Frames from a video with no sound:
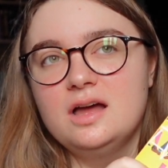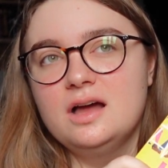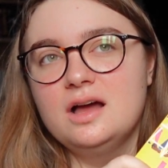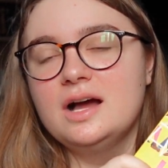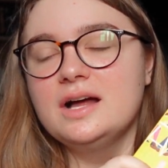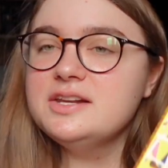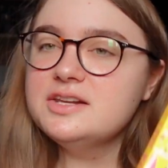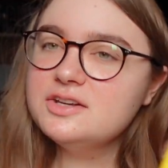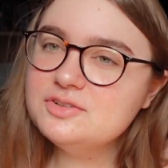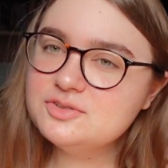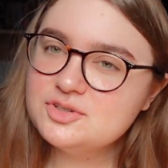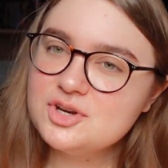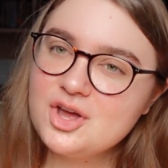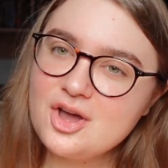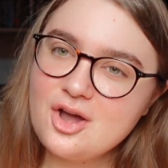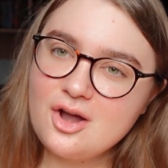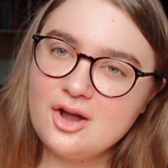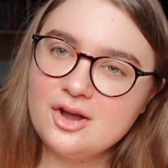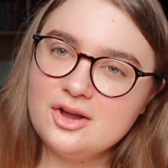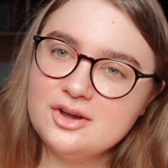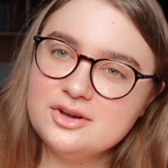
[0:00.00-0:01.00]
I don't
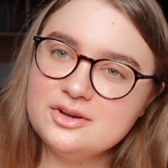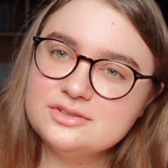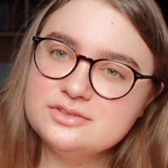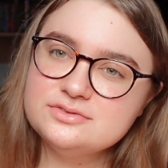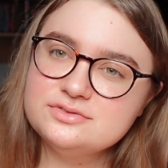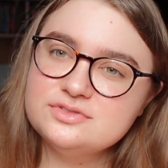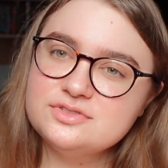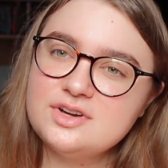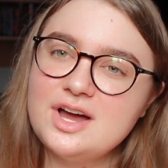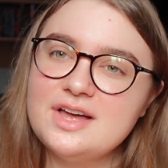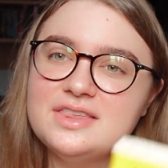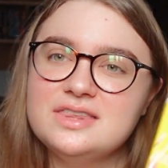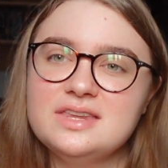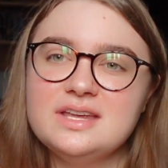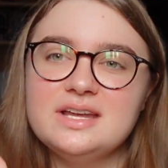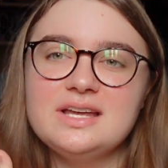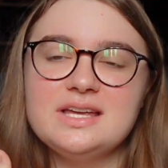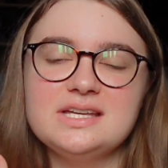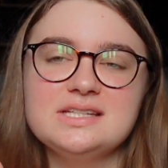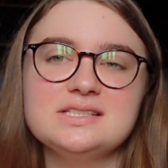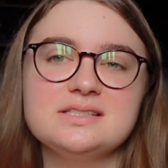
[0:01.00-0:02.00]
know, I
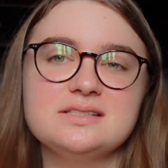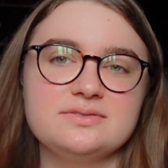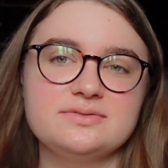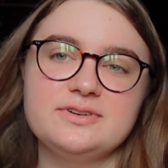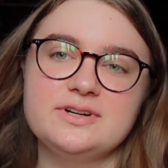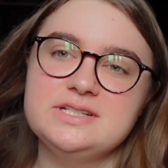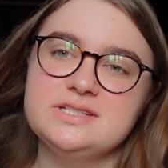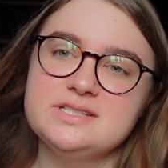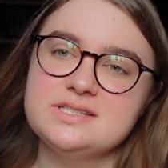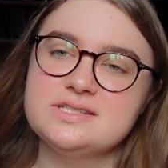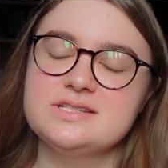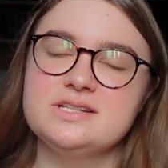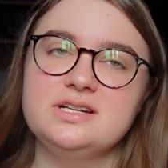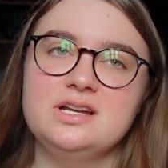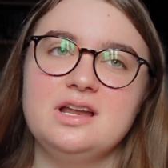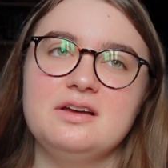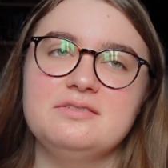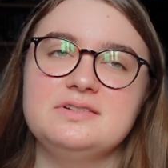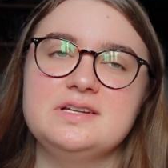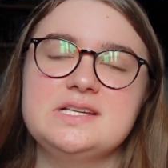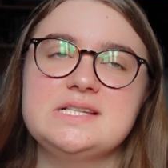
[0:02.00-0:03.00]
think it's friends to
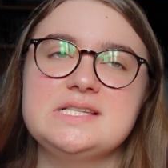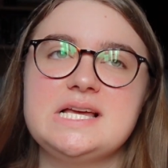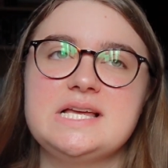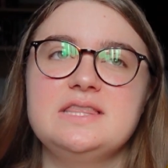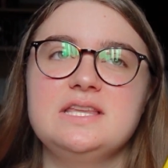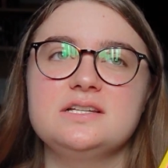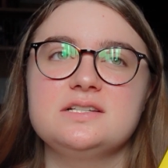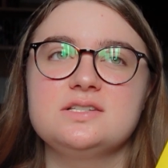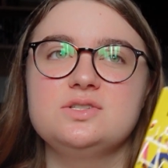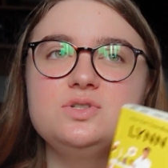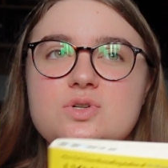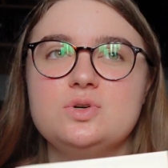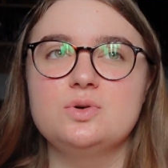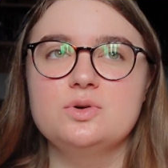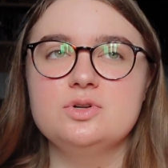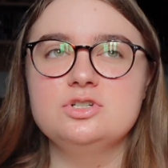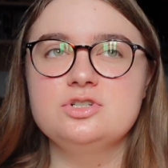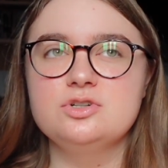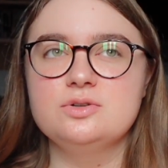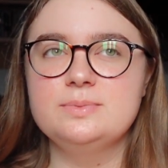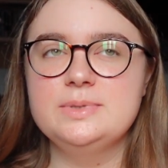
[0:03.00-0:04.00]
lovers, and that's
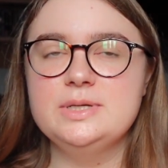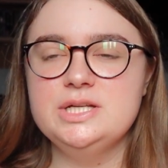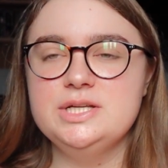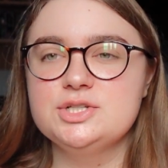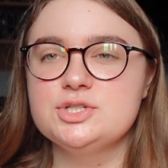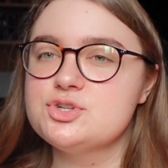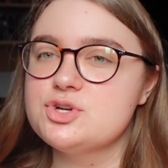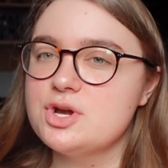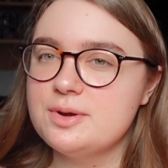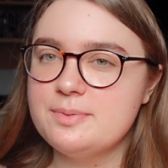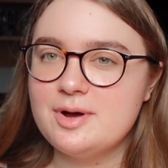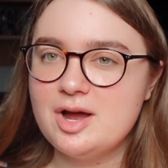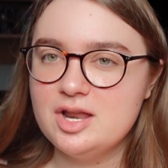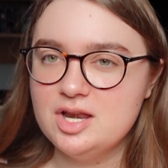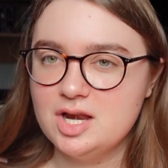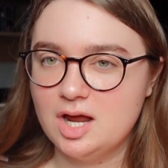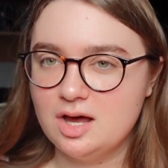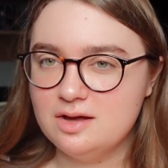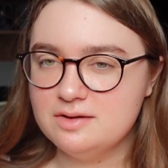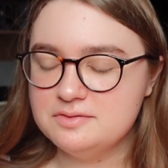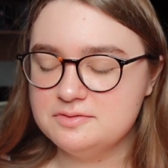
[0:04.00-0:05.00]
not normally a trope I
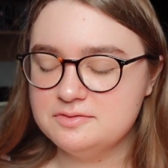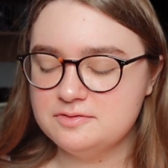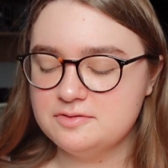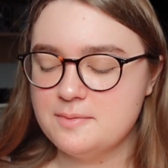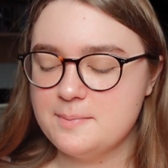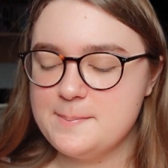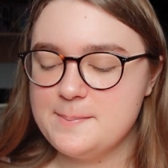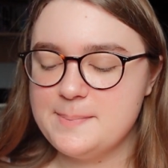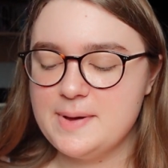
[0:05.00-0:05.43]
love,